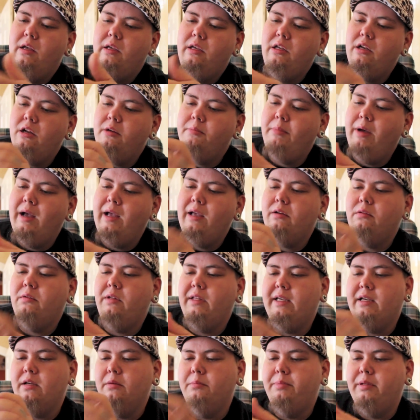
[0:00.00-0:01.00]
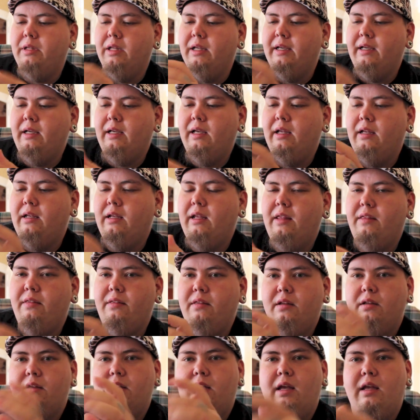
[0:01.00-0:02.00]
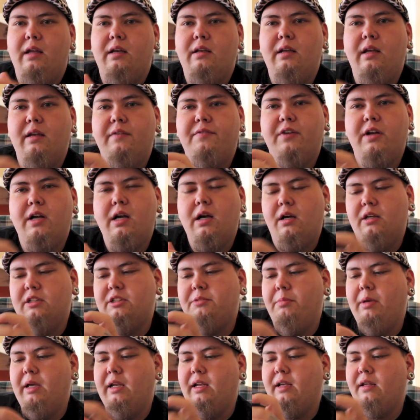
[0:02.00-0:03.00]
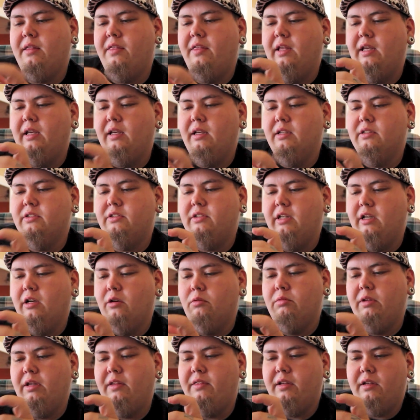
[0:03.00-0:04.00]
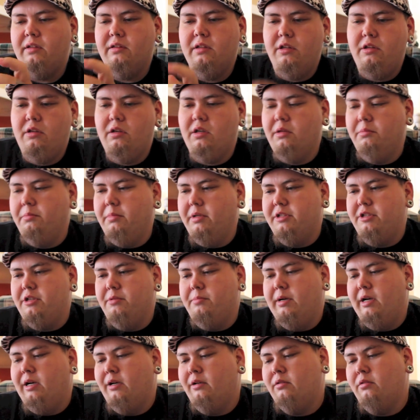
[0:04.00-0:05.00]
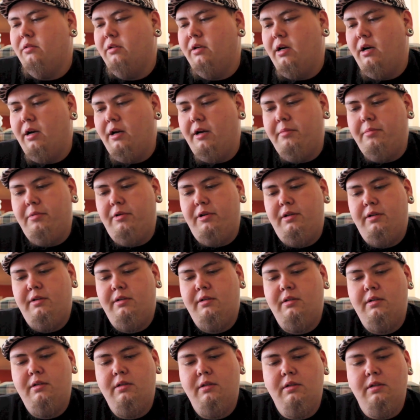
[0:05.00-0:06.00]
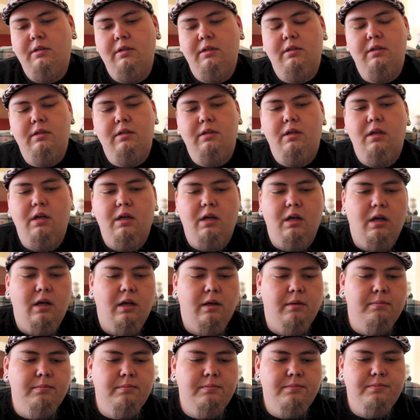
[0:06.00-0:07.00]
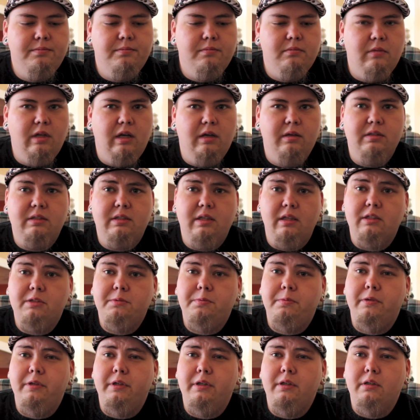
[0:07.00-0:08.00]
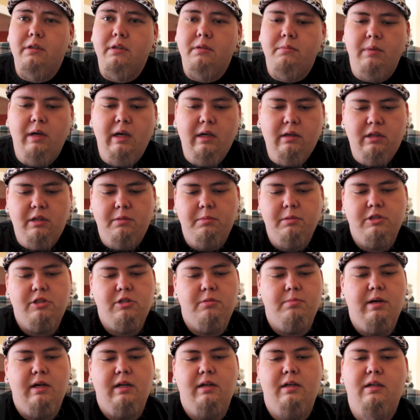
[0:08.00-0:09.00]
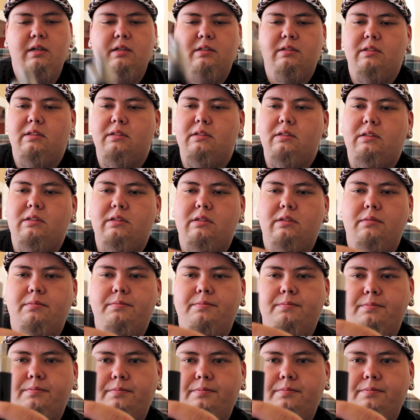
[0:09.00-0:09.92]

You know, my only complaint, and if a cosmetic thing is the only thing that you can bitch about on a hybrid, I say that's pretty good. My only bitch about it is it's